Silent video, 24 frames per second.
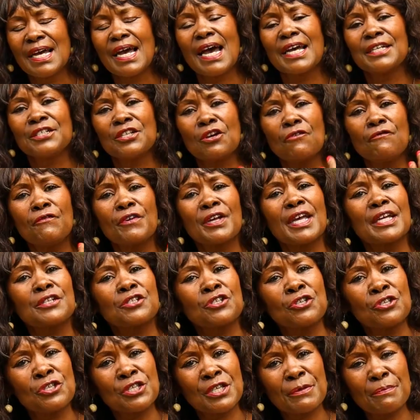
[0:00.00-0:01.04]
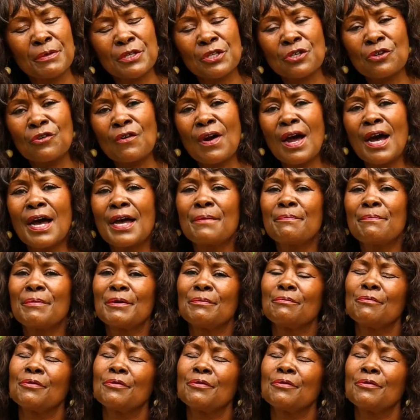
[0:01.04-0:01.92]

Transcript: And don't forget to subscribe and